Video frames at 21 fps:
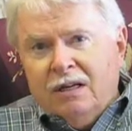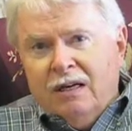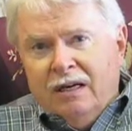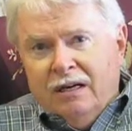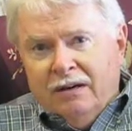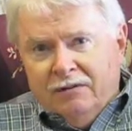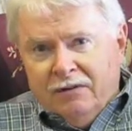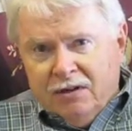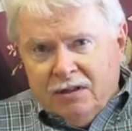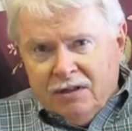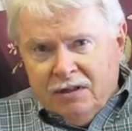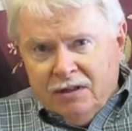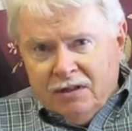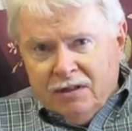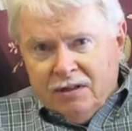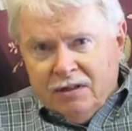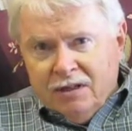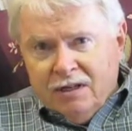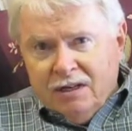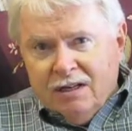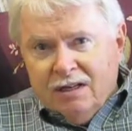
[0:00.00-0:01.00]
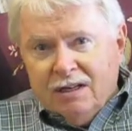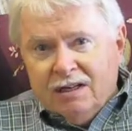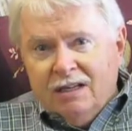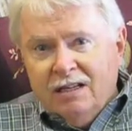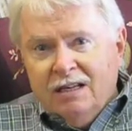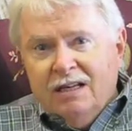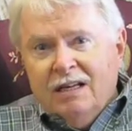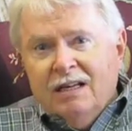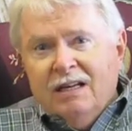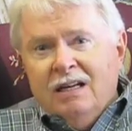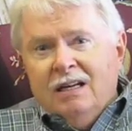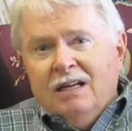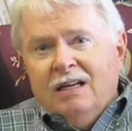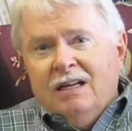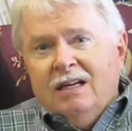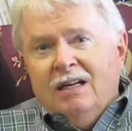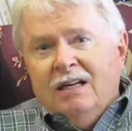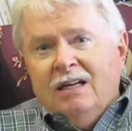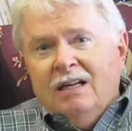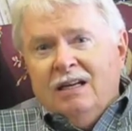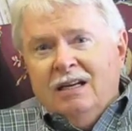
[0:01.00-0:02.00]
evidence that
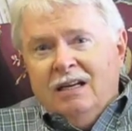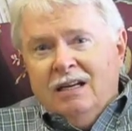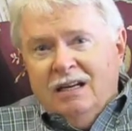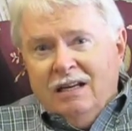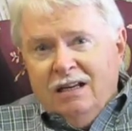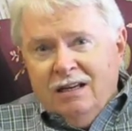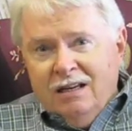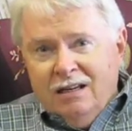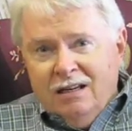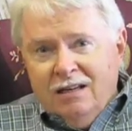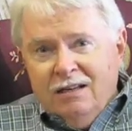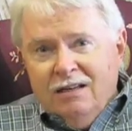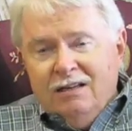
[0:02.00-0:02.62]
he